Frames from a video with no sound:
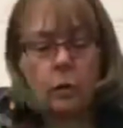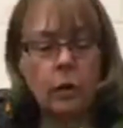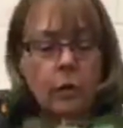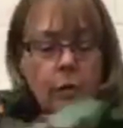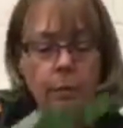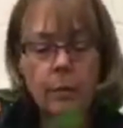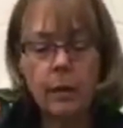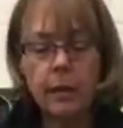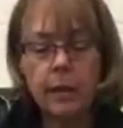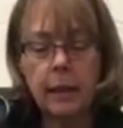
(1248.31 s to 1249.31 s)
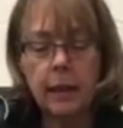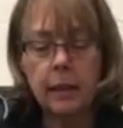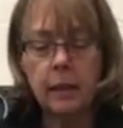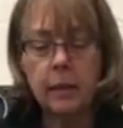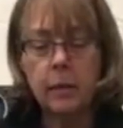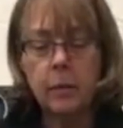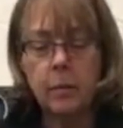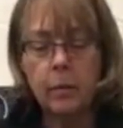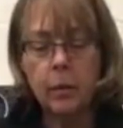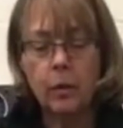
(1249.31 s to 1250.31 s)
Some more of my